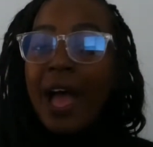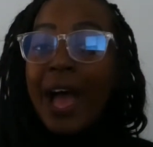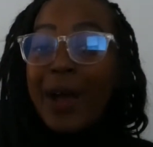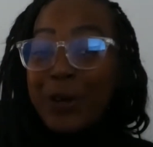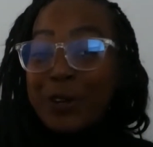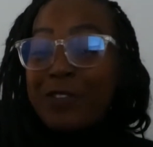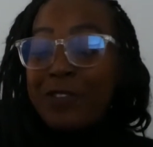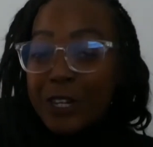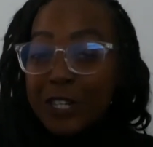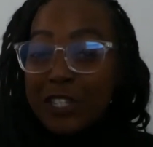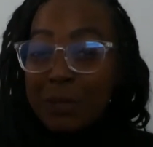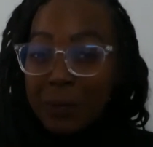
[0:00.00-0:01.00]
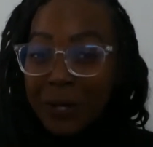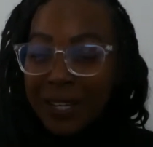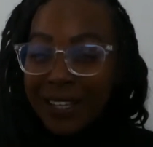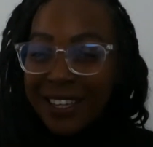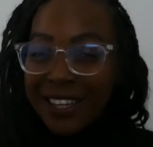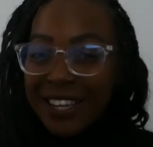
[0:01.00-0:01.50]
Our first
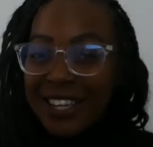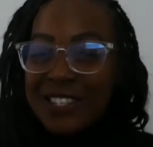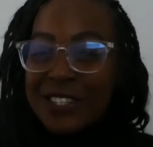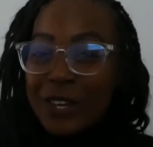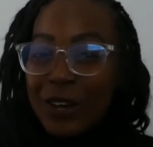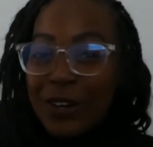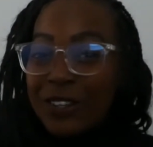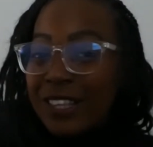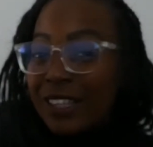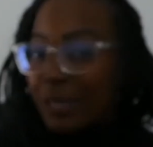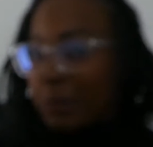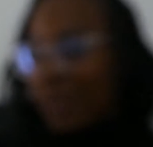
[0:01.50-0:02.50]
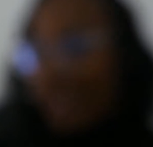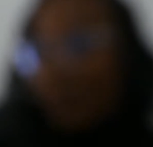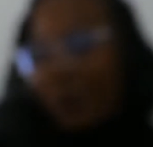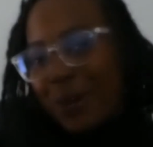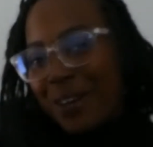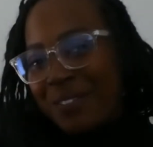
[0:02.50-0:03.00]
book is called The
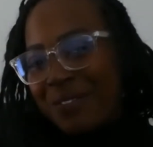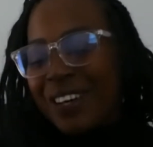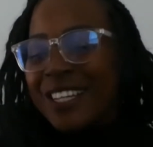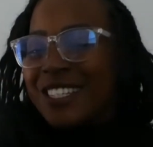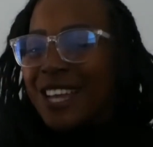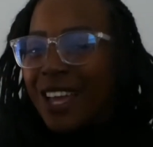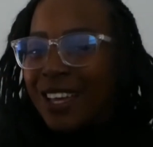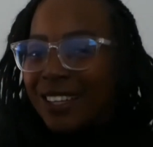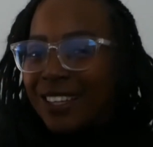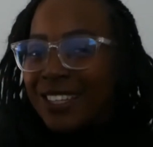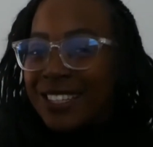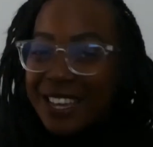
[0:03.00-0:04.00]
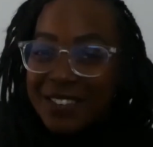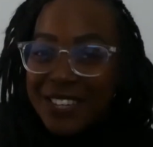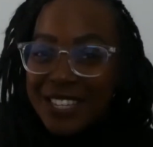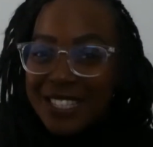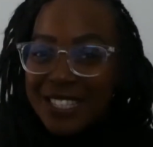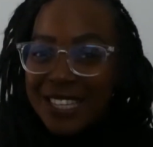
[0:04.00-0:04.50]
Lemonade War by Jacqueline
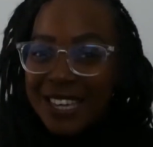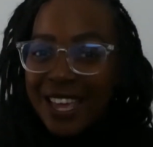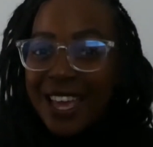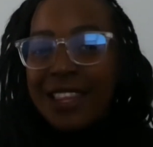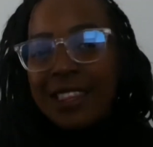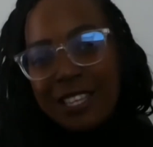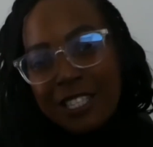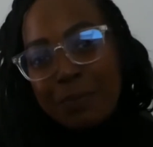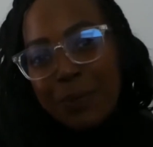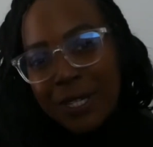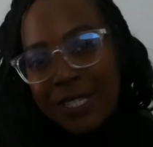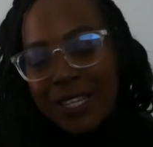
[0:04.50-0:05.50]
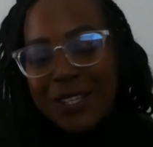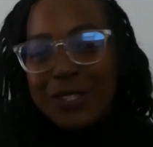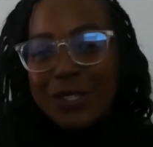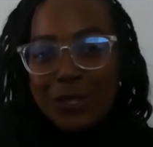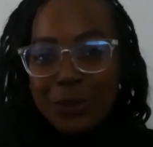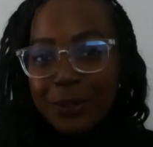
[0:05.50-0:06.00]
Davies. And this book tells
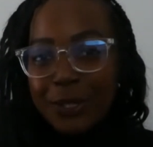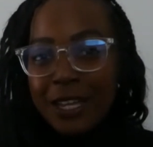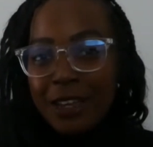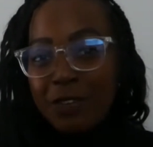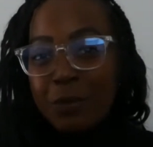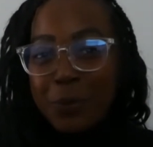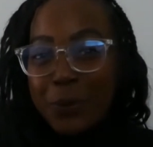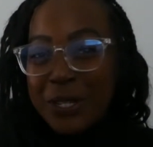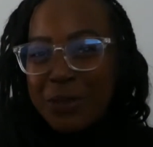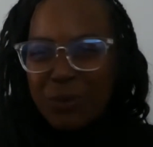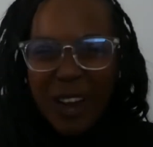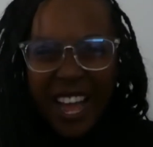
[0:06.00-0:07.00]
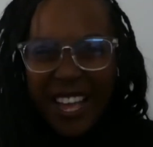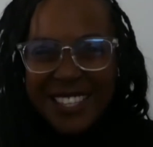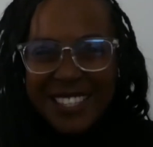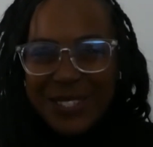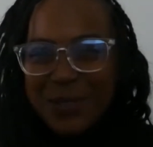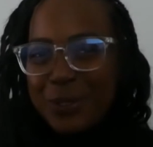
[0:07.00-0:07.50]
the story of a boy's
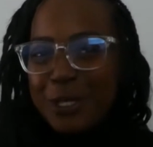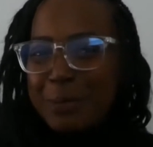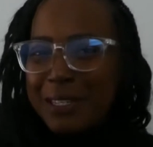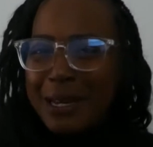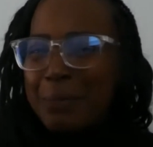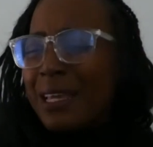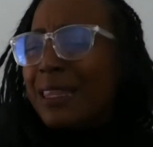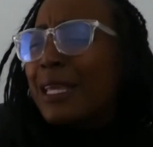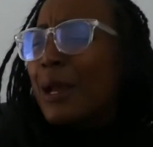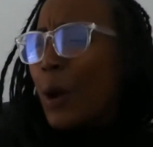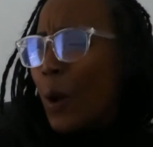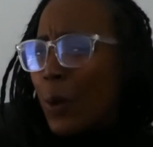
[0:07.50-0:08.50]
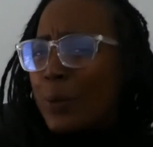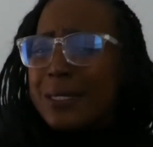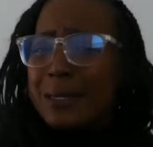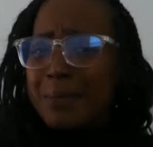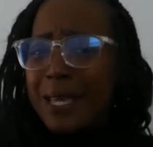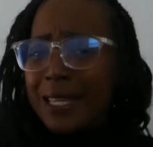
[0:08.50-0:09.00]
rise towards becoming the
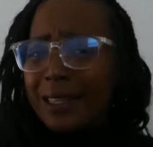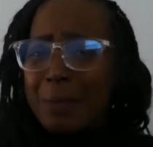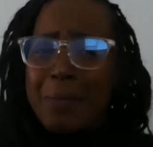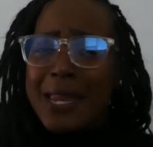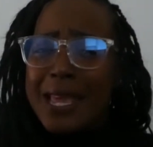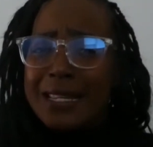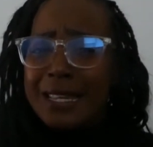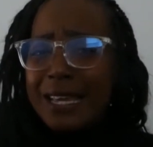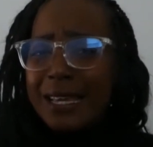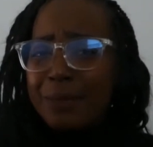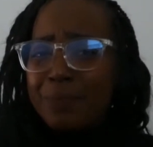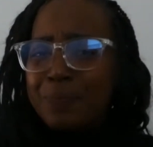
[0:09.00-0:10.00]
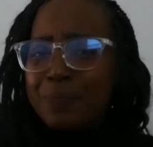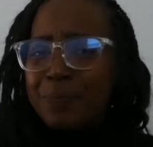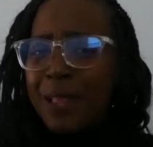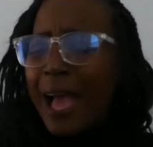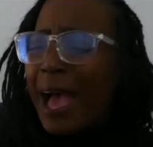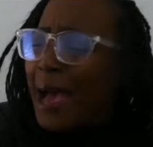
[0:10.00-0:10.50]
ultimate lemonade king.
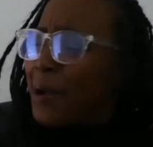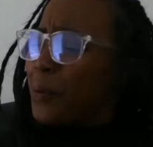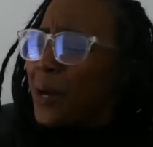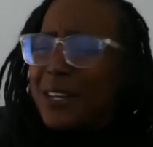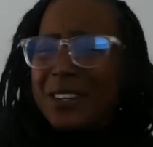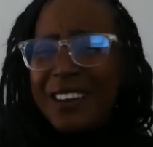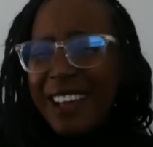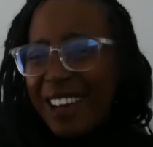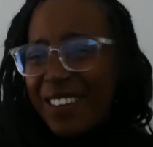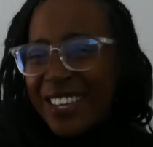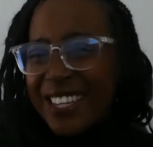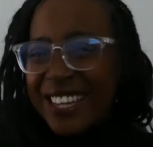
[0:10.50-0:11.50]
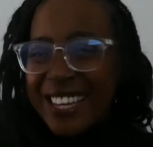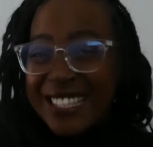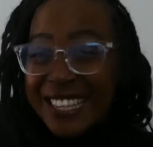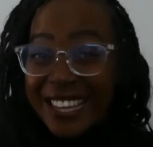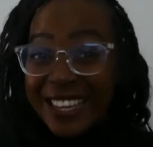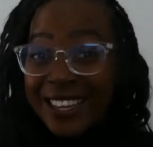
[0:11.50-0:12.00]
I wonder how he does
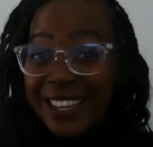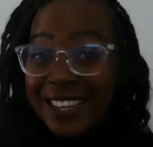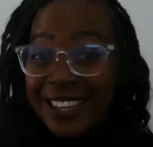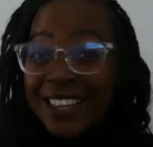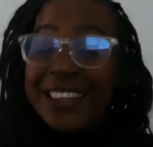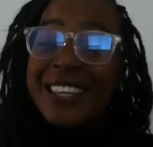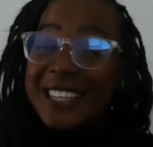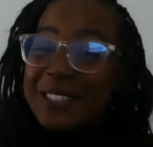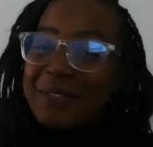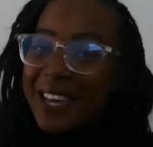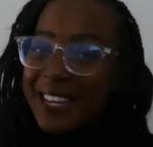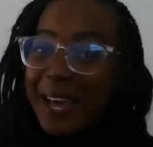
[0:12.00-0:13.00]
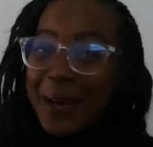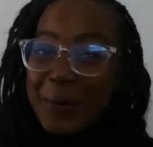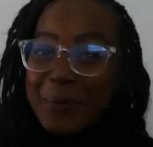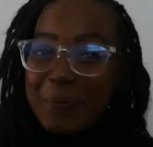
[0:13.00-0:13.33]
it. Let's find out.